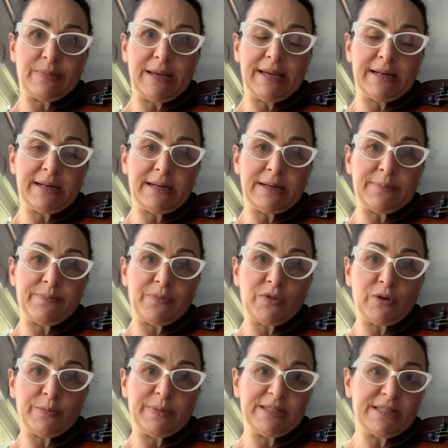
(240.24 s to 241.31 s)
in a
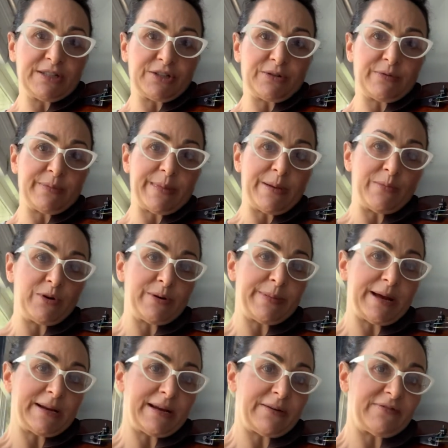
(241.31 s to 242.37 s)
3rd position. Remember
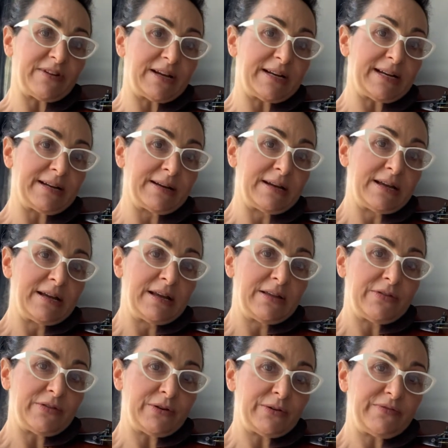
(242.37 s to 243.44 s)
about how finding
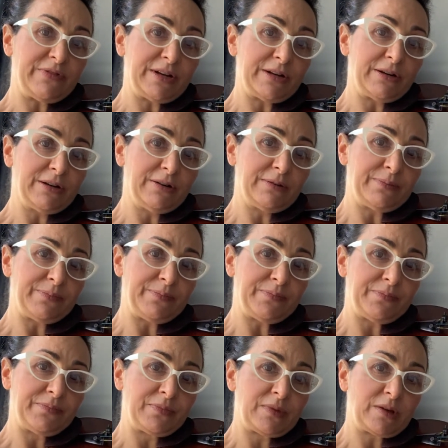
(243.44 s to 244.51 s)
3rd finger,
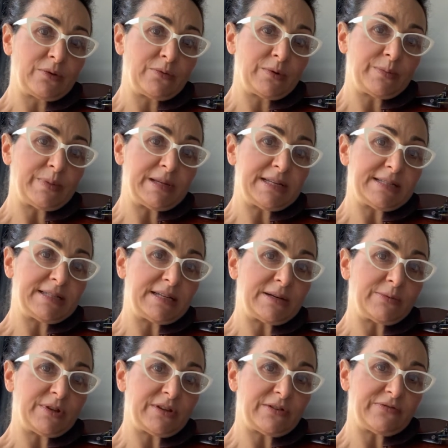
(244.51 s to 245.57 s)
replacing it
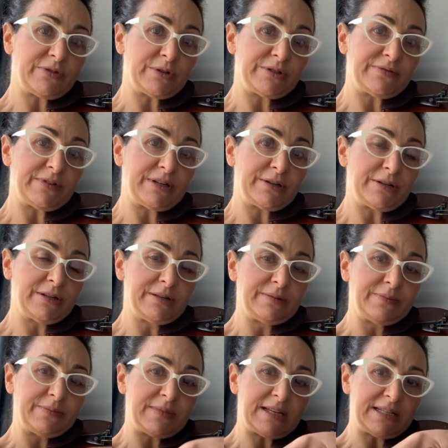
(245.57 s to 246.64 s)
with our 1st finger,
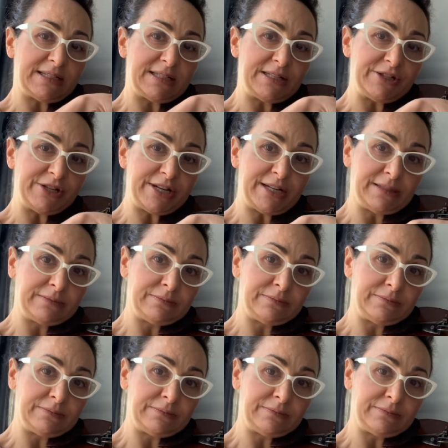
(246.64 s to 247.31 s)
that's the G.